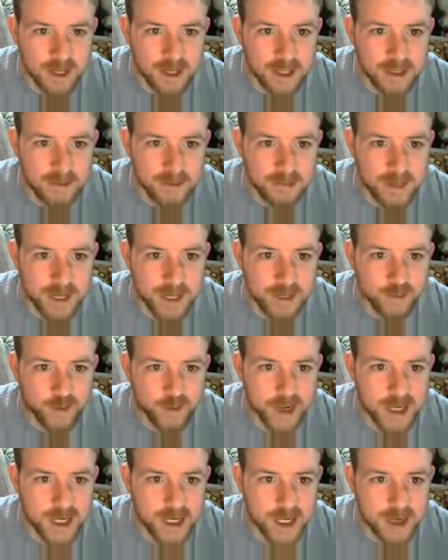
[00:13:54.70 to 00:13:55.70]
and a bed
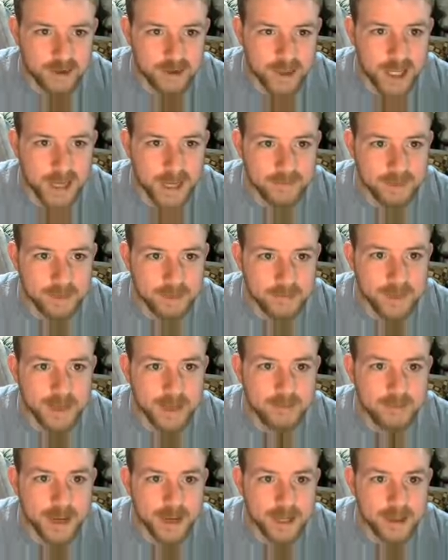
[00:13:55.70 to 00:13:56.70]
right here. Not even a
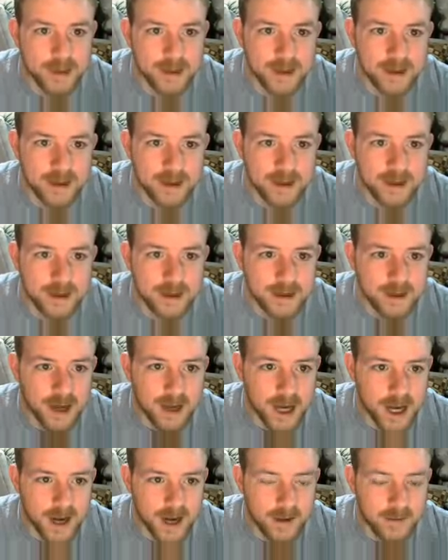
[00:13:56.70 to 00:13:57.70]
big bed.
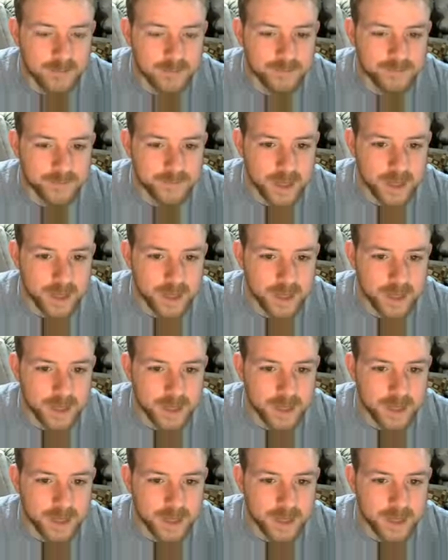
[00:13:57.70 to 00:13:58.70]
It is a
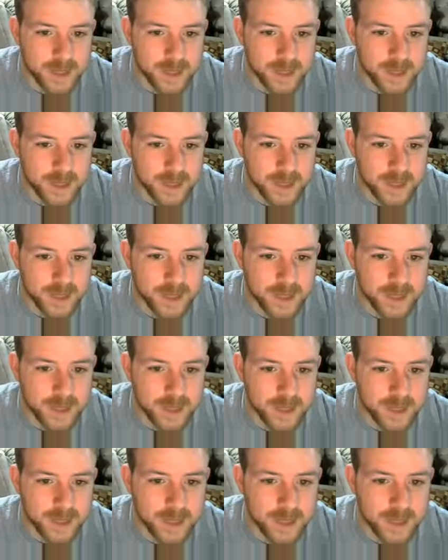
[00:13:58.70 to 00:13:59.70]
very small room. So
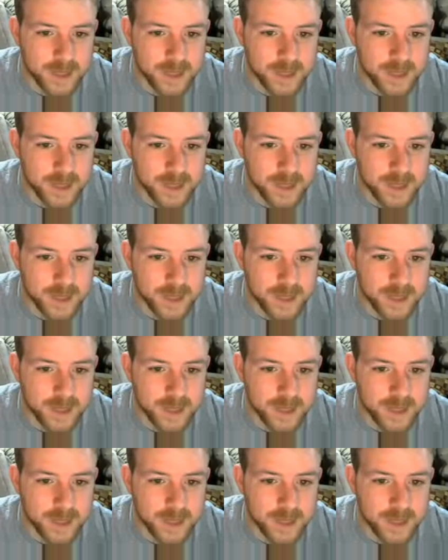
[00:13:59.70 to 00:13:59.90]
you got to kind